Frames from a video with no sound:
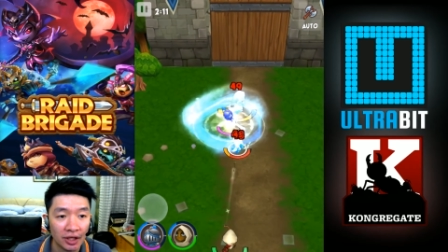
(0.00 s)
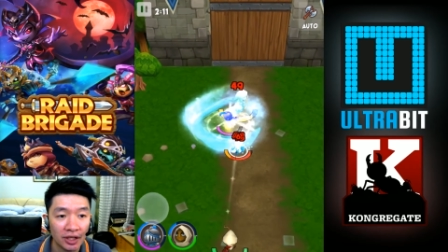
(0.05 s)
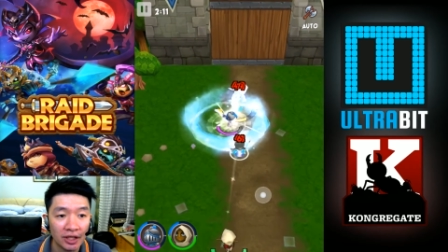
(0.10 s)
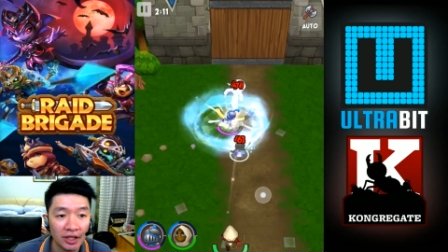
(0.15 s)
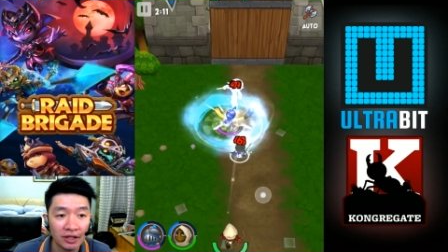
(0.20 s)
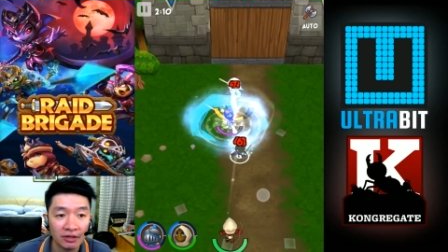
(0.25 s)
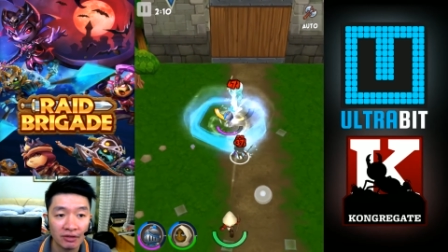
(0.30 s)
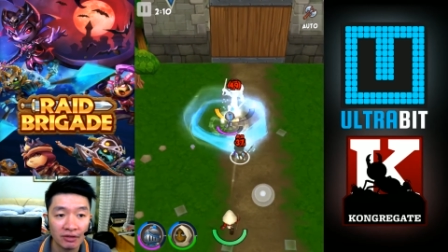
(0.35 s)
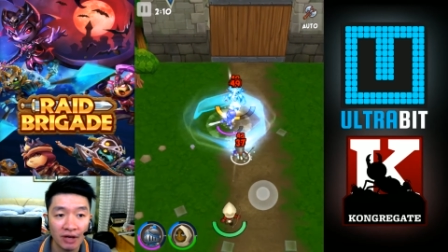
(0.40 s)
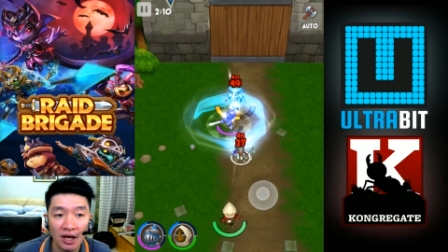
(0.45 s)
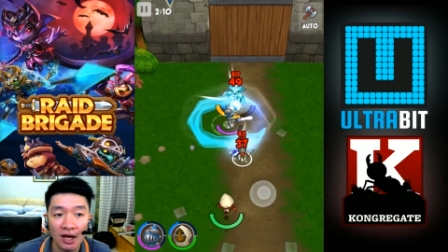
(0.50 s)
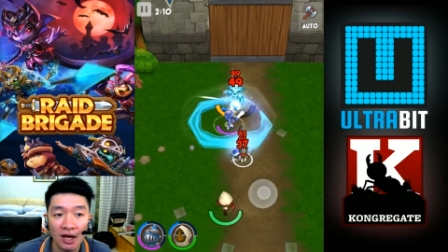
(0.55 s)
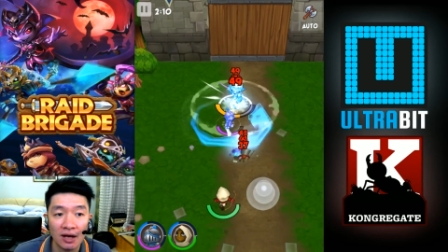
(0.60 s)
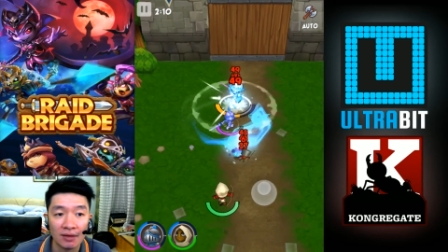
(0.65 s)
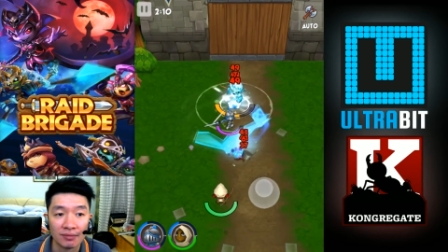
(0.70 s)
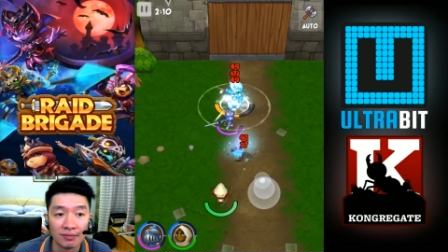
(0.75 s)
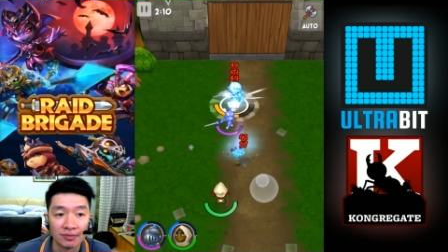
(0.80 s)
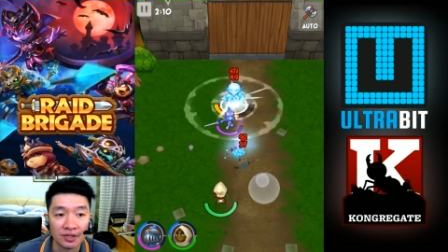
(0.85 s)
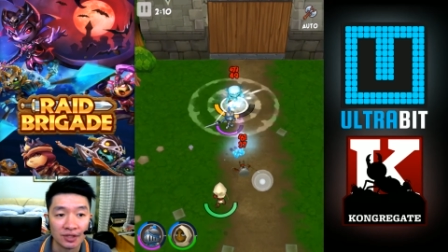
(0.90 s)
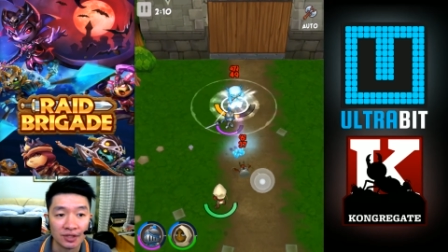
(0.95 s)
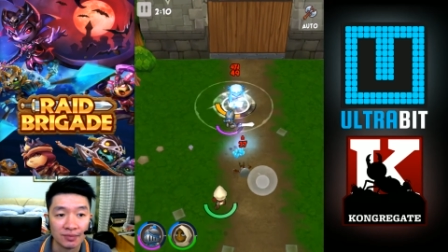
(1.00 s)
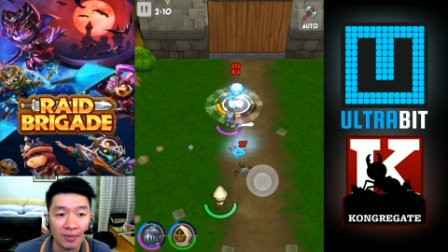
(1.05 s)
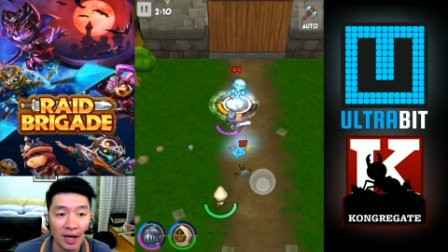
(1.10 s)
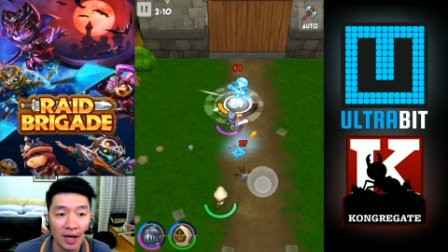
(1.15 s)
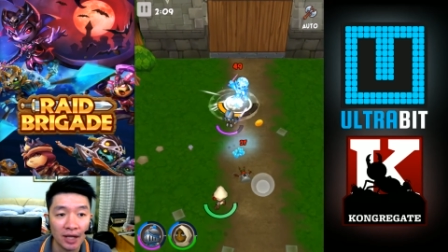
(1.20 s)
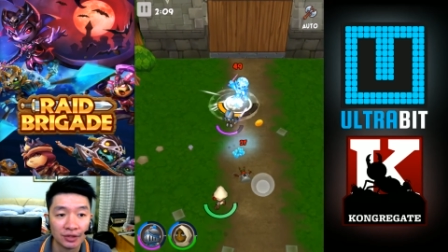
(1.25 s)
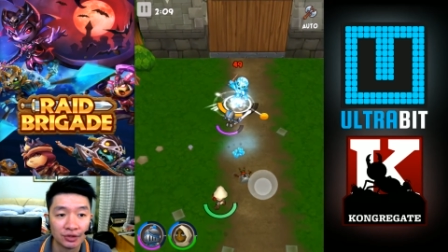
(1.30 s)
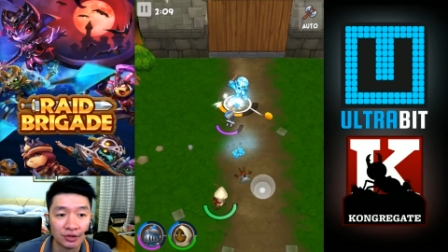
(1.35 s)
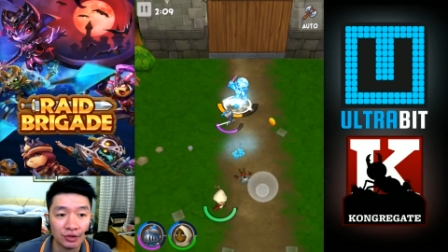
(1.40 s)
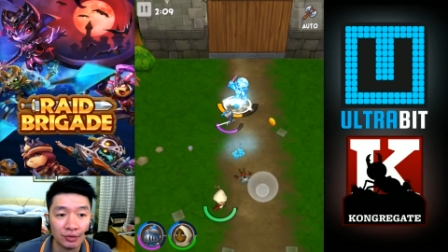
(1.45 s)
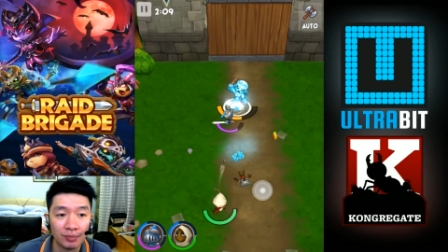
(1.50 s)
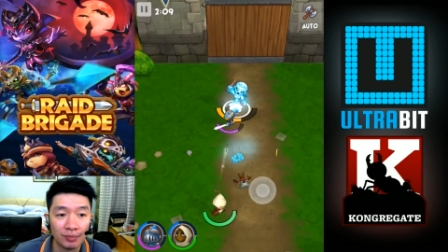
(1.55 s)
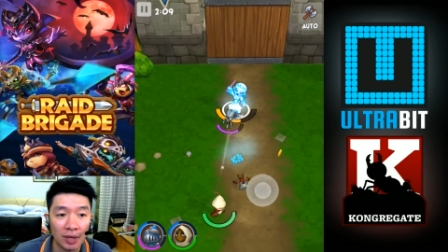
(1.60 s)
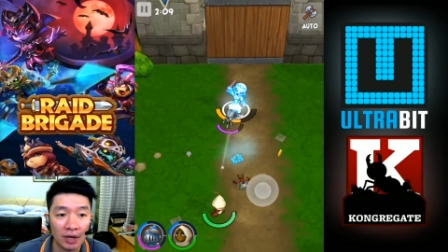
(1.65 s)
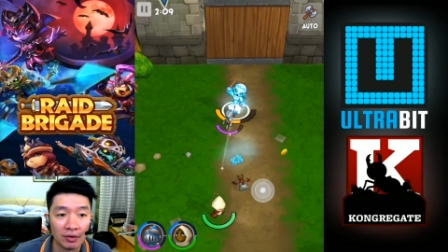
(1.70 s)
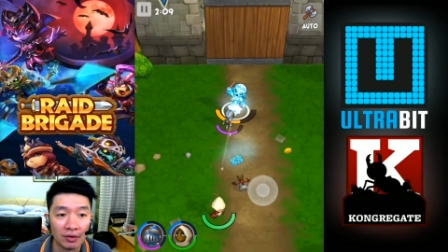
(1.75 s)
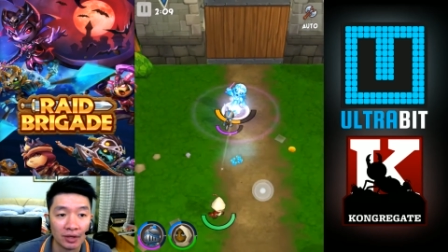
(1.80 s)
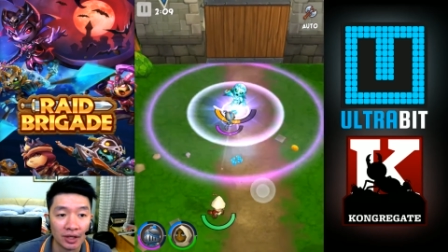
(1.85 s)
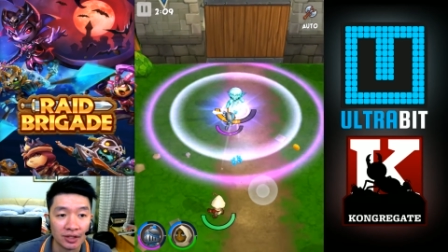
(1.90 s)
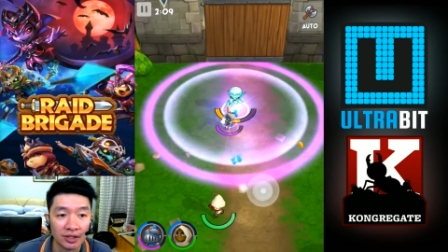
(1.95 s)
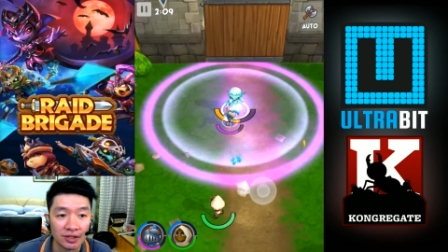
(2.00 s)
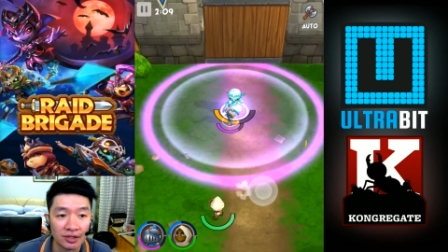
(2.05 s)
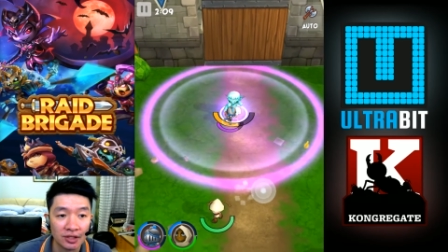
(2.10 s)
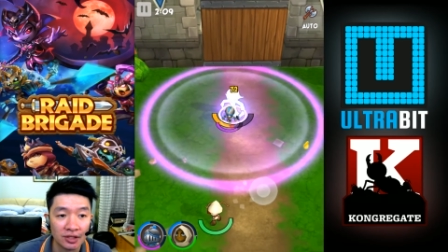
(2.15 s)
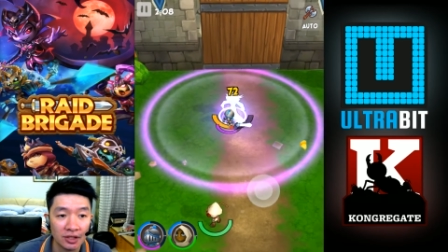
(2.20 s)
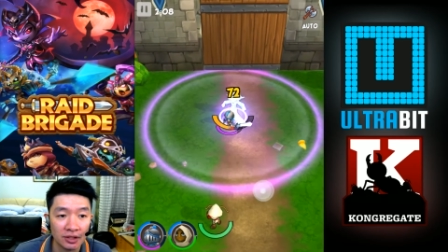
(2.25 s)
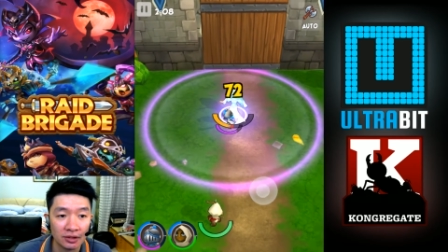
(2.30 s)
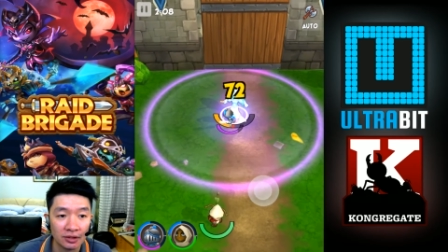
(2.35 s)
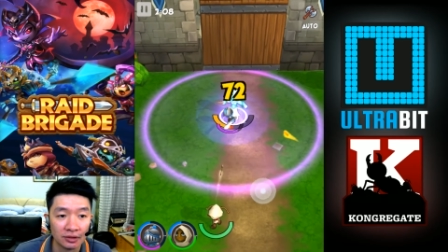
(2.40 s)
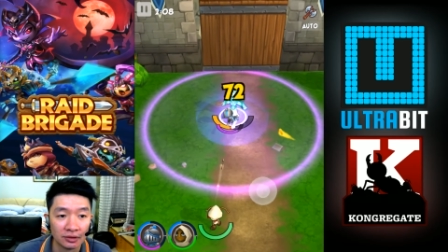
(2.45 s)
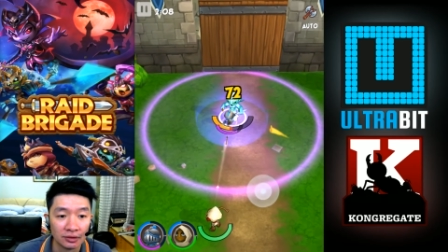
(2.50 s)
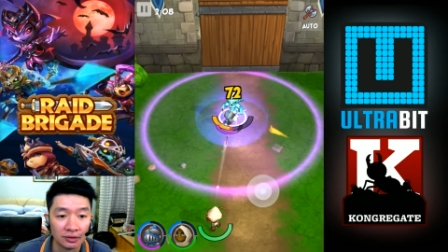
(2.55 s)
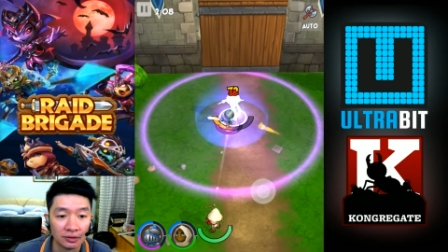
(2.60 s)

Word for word: Here comes my true power and skill.